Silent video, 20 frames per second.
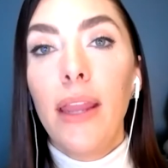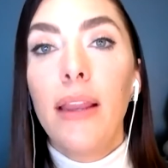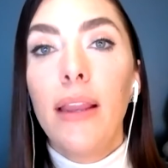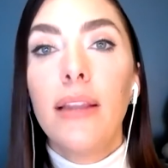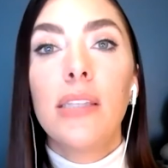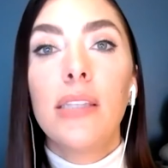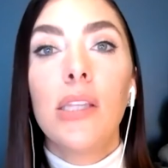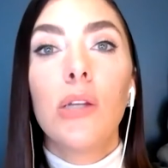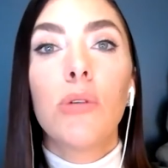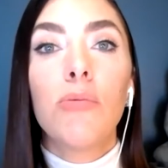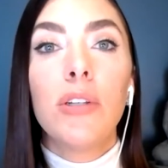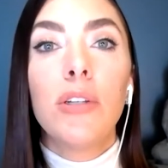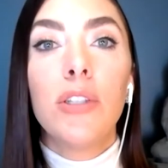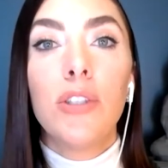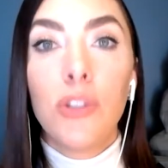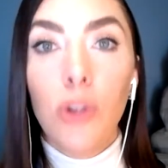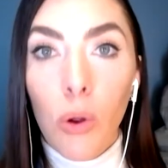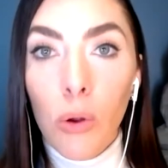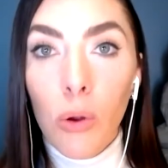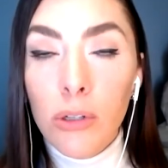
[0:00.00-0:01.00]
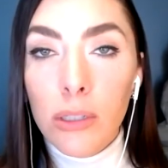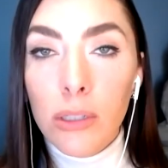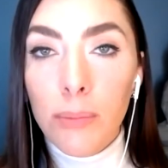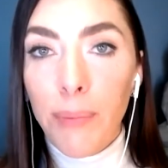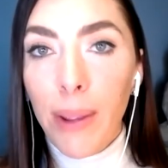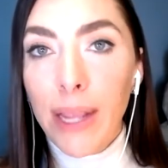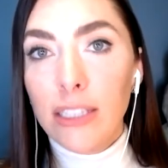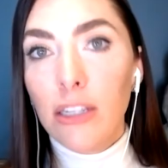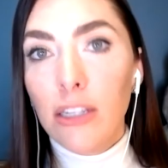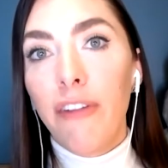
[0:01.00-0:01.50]
It is the
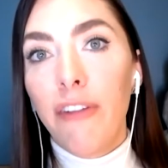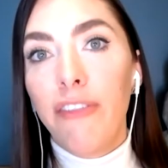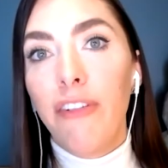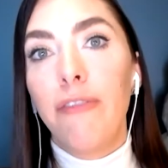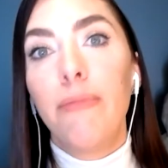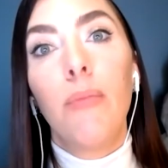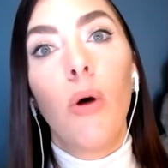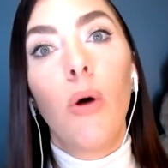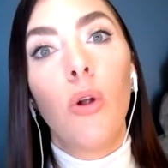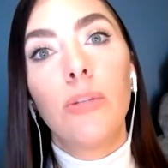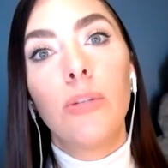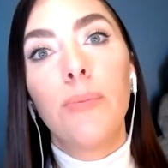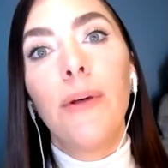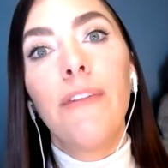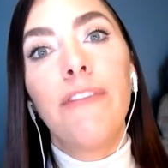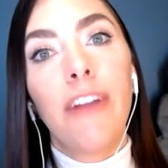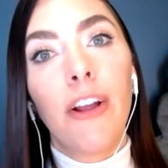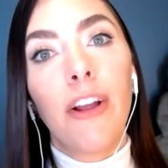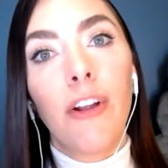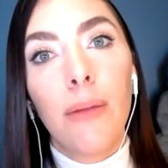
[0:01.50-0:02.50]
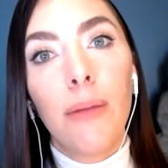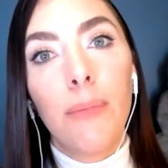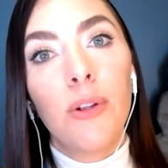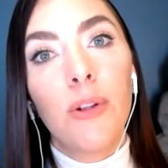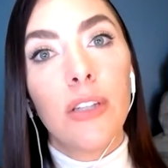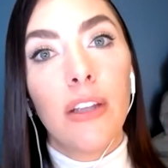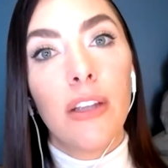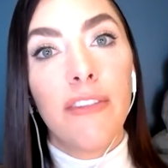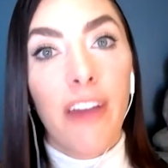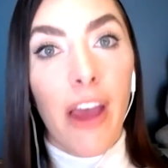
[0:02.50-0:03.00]
result based off of multiple
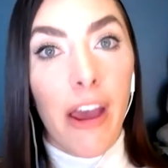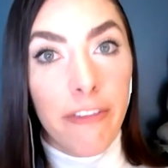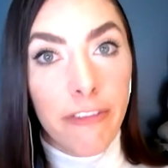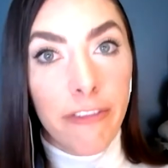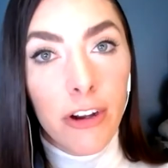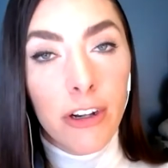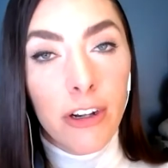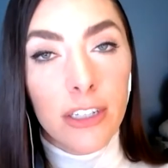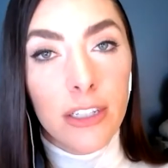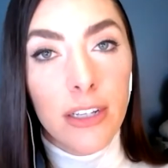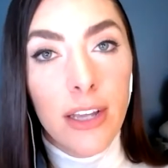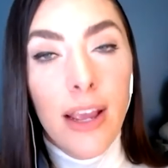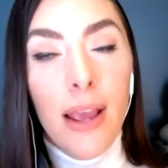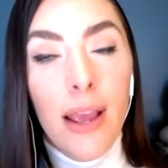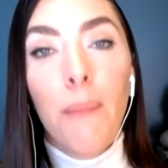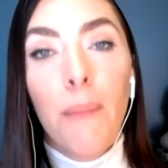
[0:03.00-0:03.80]
variables of effort,